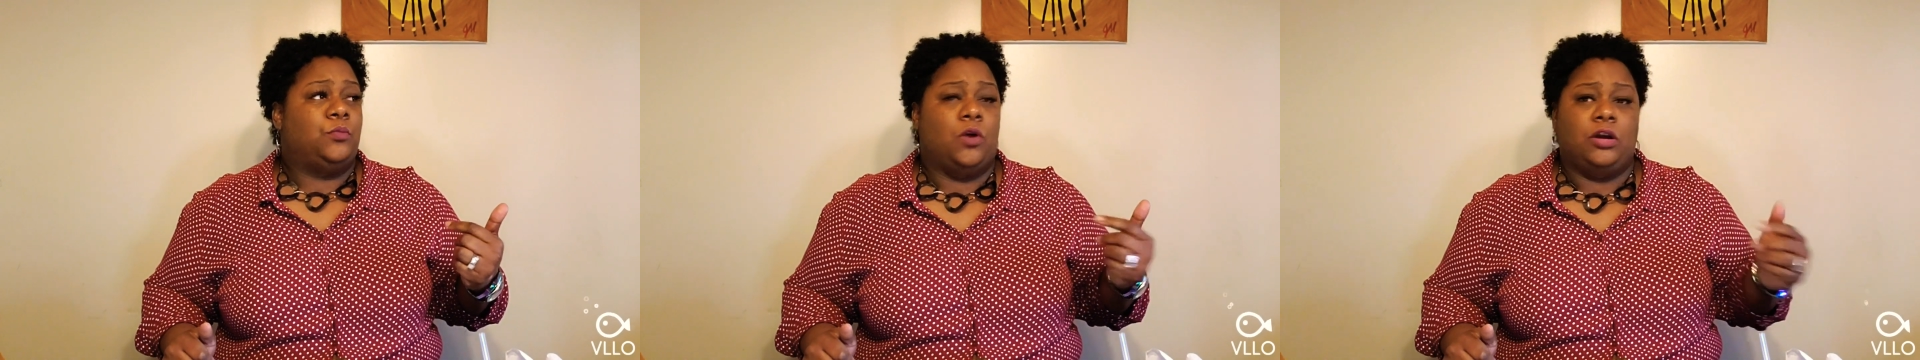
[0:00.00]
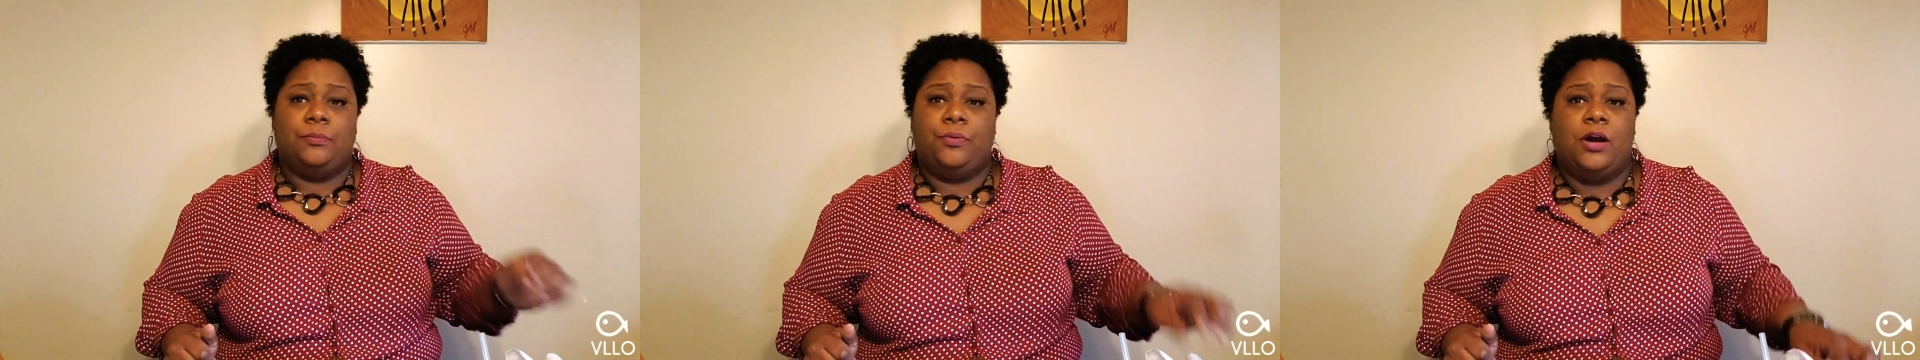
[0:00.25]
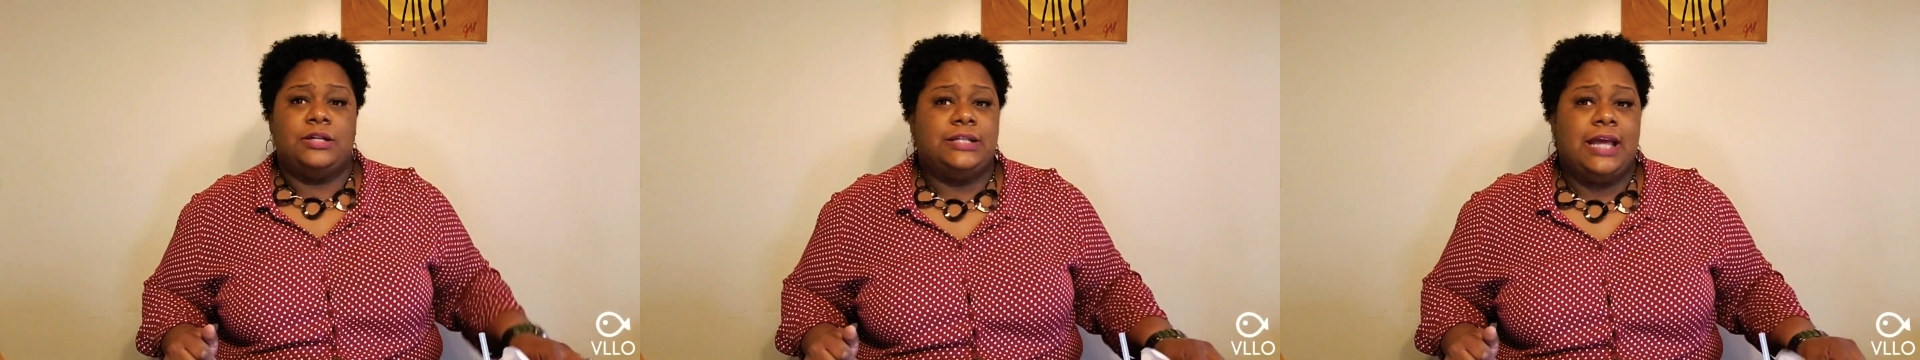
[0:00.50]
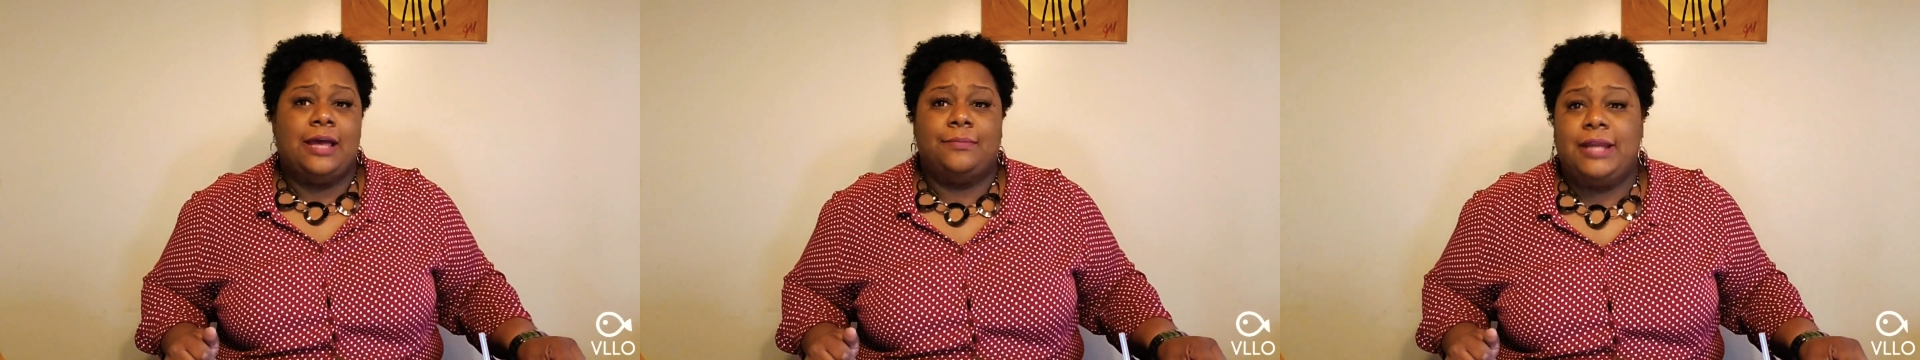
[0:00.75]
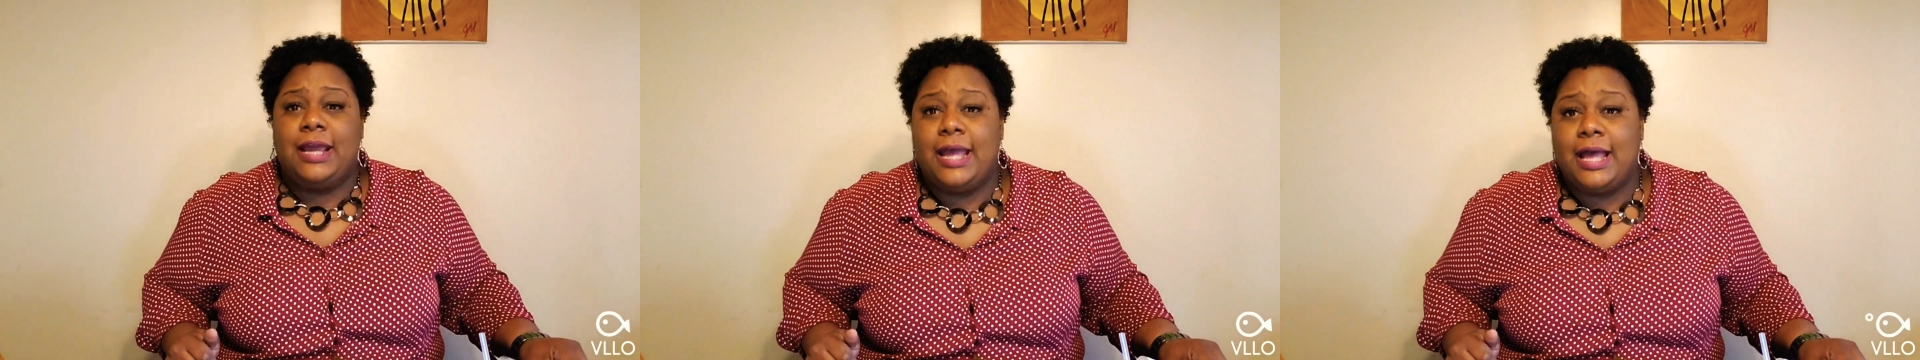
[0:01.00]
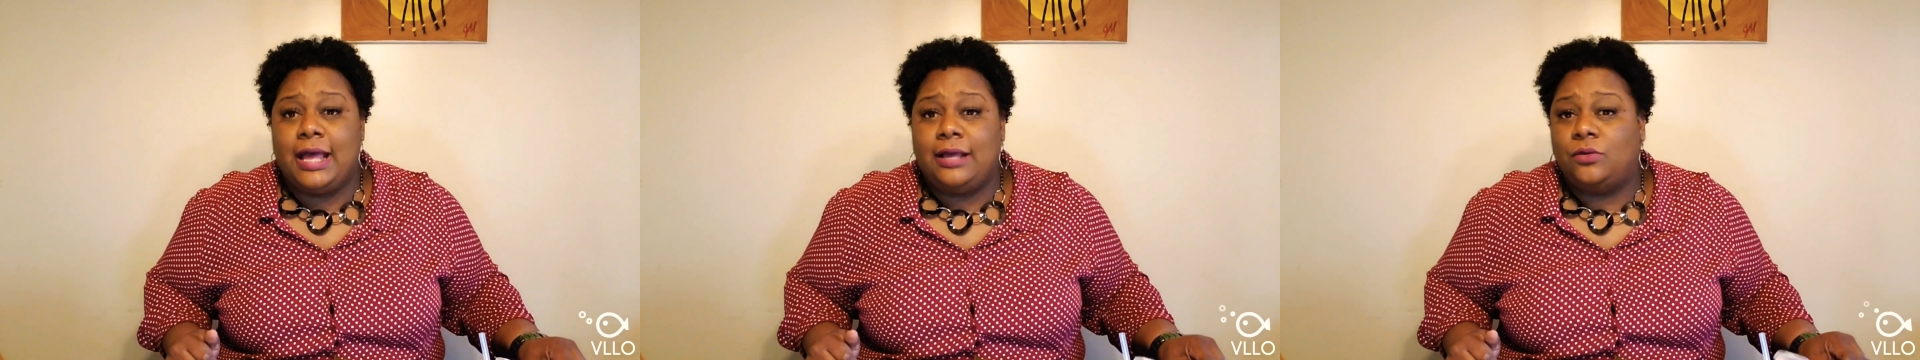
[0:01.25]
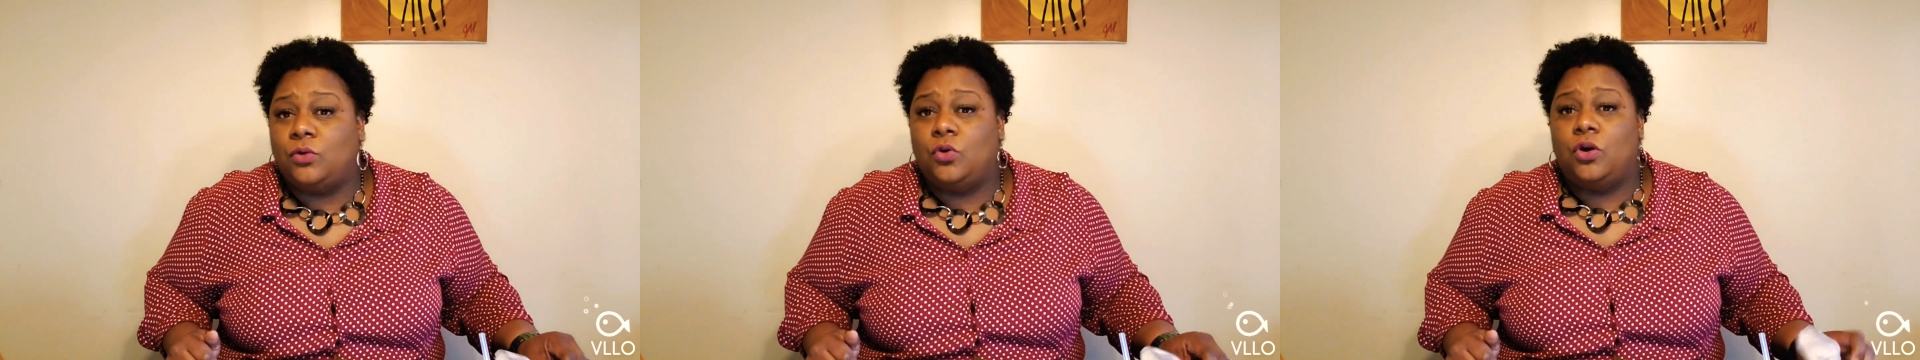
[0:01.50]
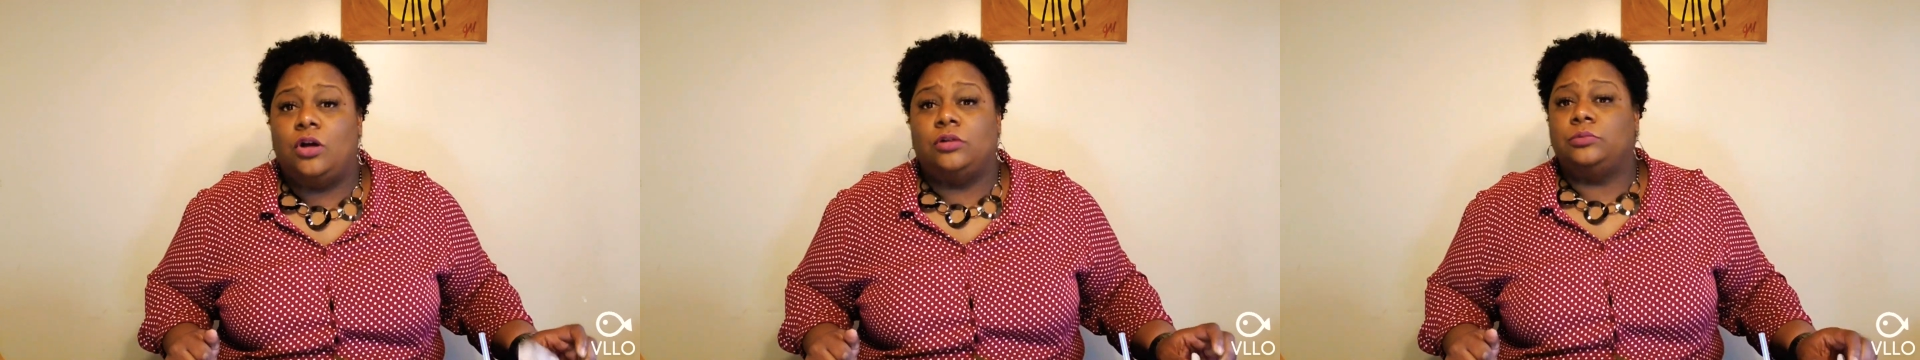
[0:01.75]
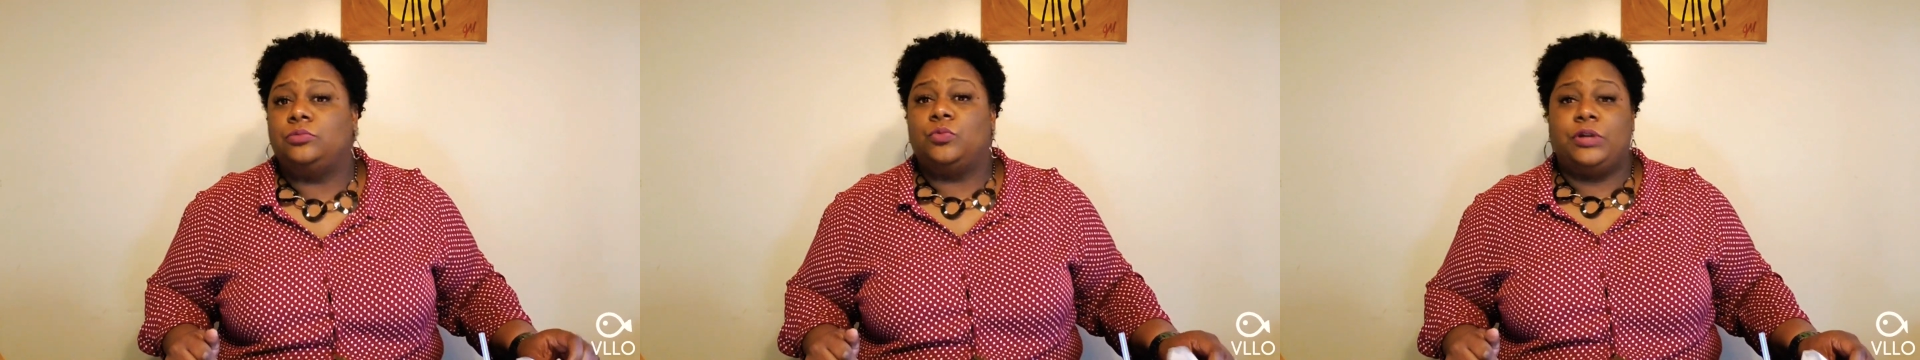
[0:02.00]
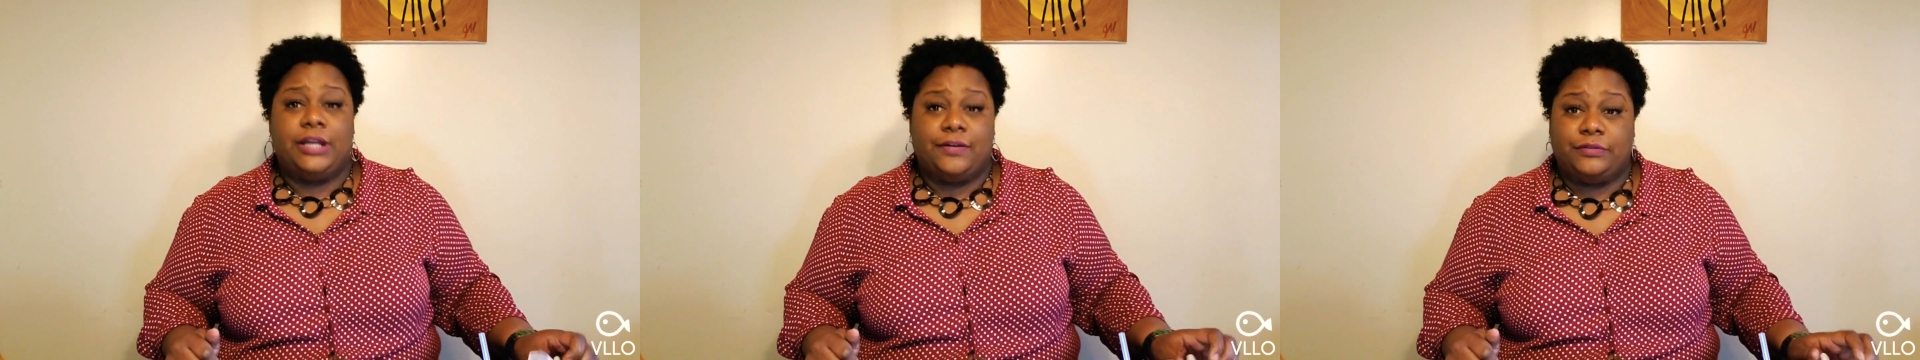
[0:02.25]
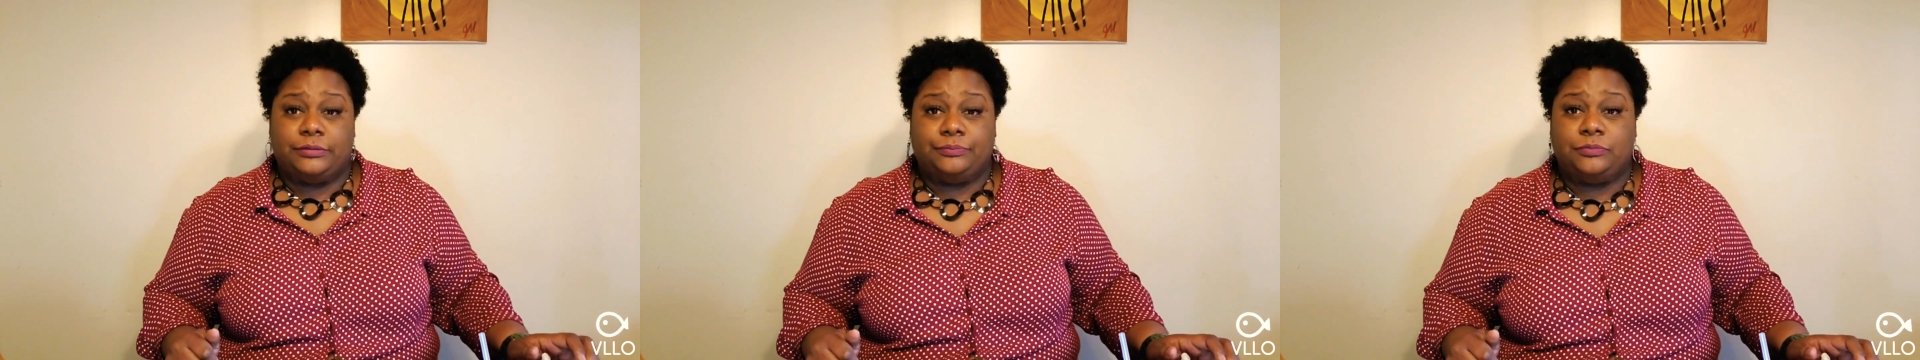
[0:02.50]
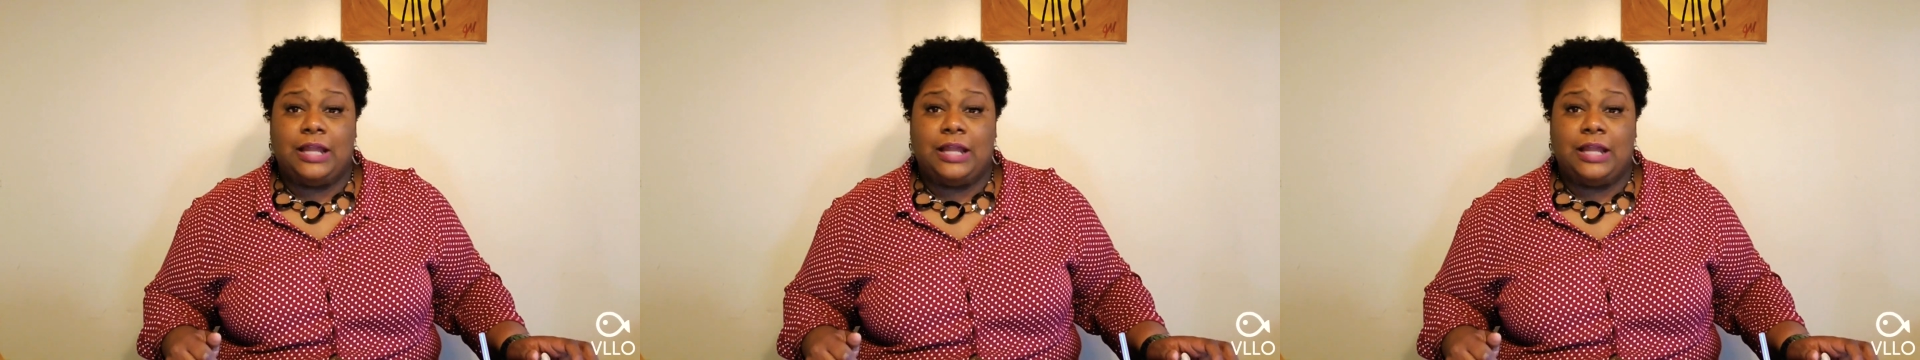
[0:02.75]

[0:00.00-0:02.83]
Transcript: working part-time now or whatever.